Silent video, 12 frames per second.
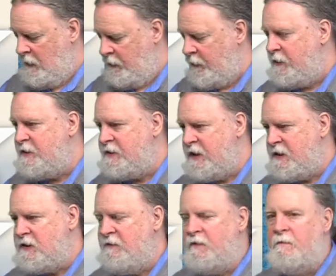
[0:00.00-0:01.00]

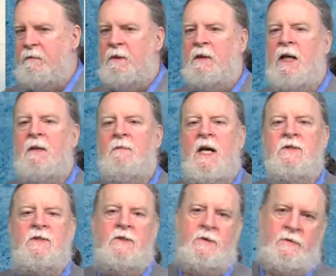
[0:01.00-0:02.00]
36 of them in
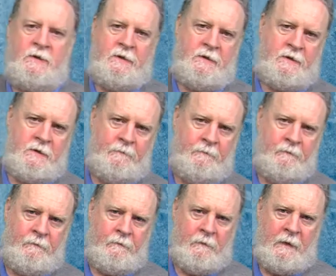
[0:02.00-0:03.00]
Massachusetts.
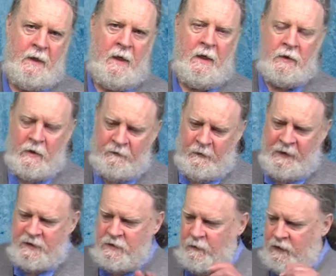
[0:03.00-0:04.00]
You have the
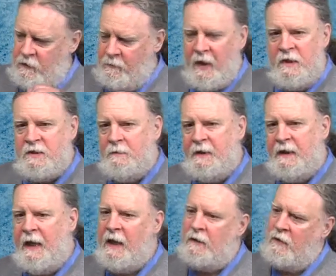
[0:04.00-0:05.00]
best week you possibly
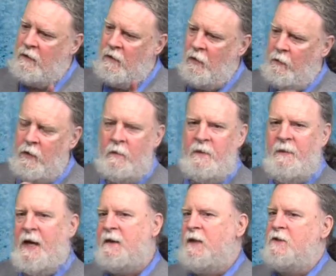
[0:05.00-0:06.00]
can. We will be
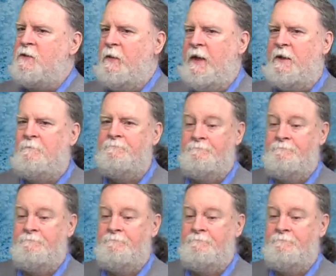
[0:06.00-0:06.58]
back next week.